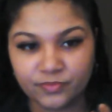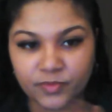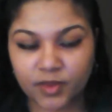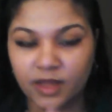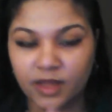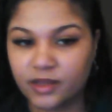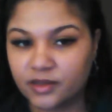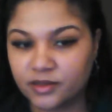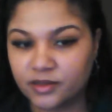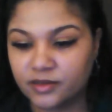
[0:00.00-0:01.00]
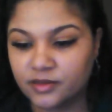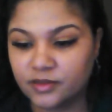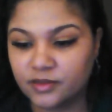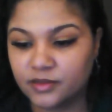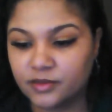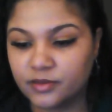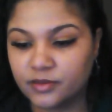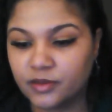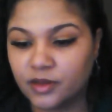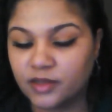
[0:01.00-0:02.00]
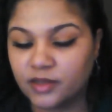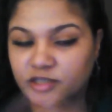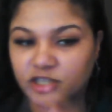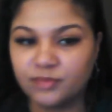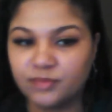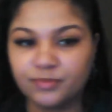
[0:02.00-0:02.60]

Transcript: like a cheap